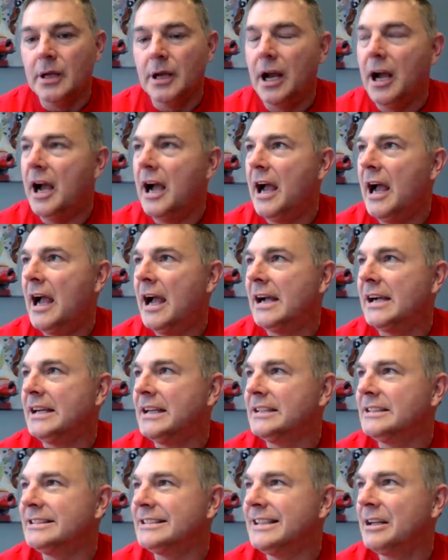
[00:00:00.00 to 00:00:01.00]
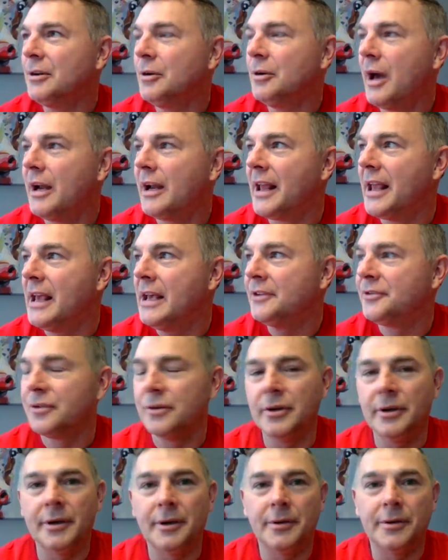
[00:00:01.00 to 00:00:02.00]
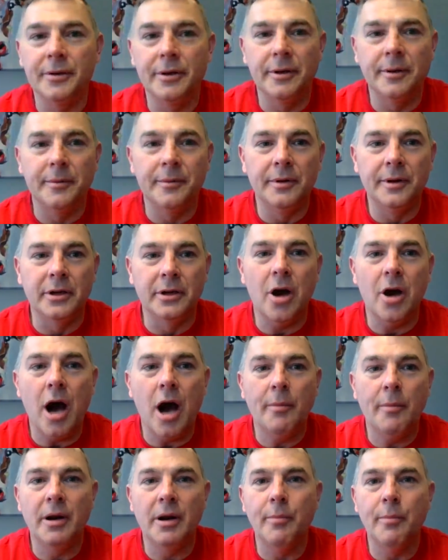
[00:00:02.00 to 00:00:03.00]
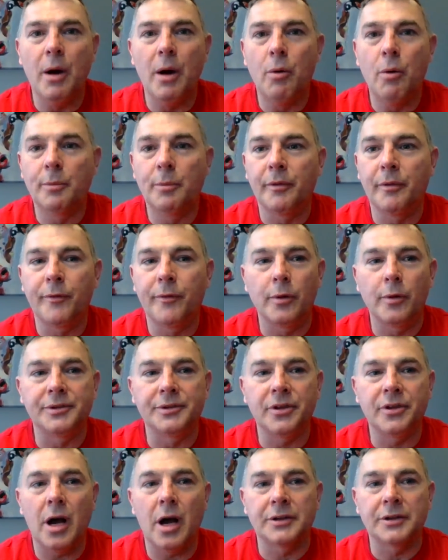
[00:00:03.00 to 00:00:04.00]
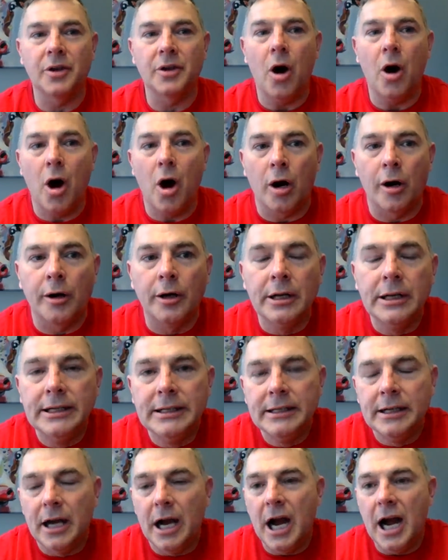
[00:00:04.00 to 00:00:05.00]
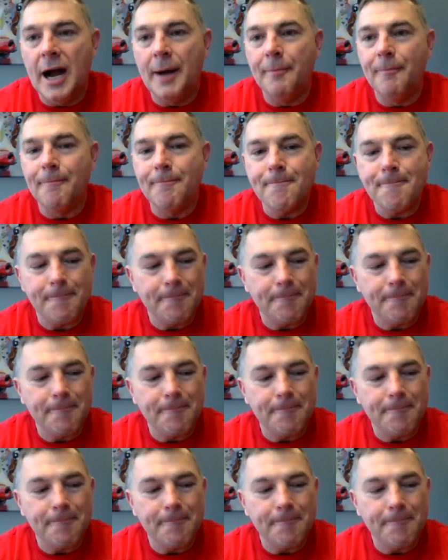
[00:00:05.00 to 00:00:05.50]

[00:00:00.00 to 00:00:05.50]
uh, I don't know how to answer the, the, the comment about what preferred stocks are. Um,